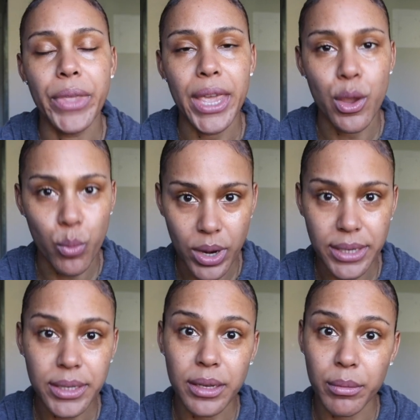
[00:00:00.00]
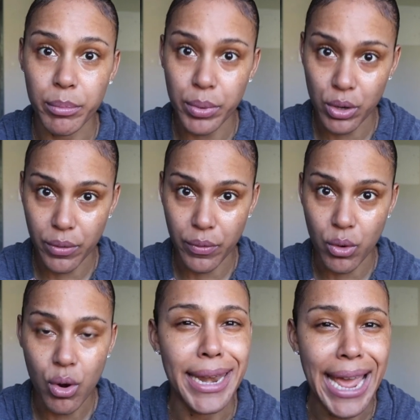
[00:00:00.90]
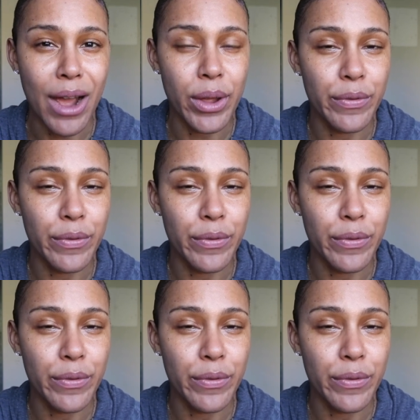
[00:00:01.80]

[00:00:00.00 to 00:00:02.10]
It was beautiful. Now,